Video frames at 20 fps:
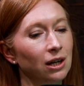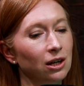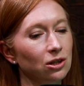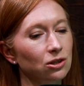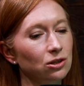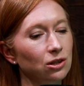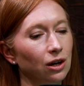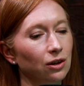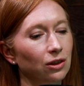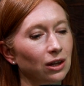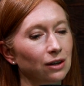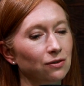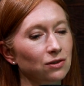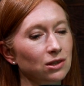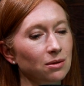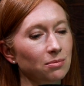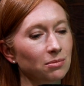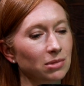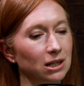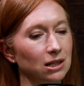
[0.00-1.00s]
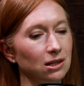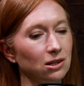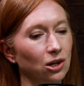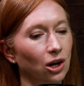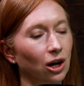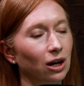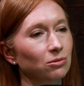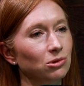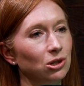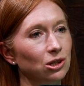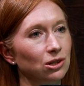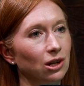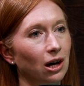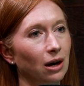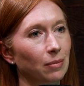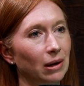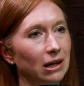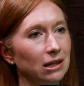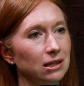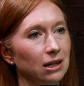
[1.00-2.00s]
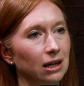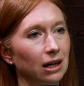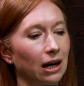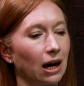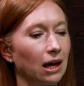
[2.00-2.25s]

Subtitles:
so that if somebody's type 2 diabetic